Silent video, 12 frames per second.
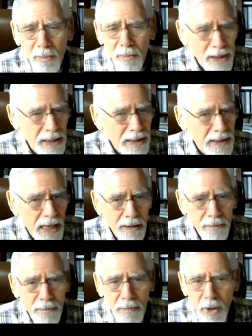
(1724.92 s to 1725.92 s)
We need to
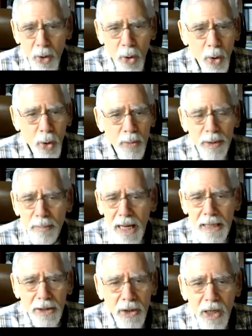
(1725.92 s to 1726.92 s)
have home and
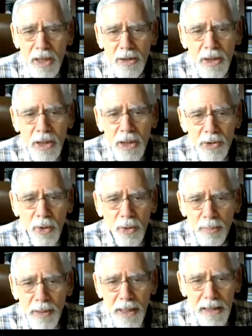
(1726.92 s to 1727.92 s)
backyard
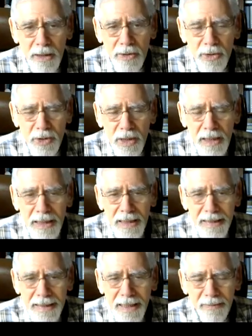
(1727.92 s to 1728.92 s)
solar panels.
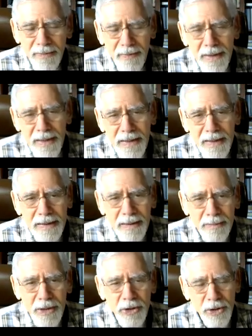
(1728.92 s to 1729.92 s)
Now,
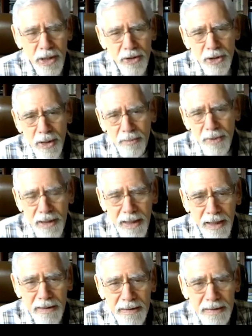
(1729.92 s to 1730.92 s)
let me share something
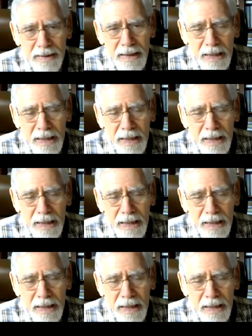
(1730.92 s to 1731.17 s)
there.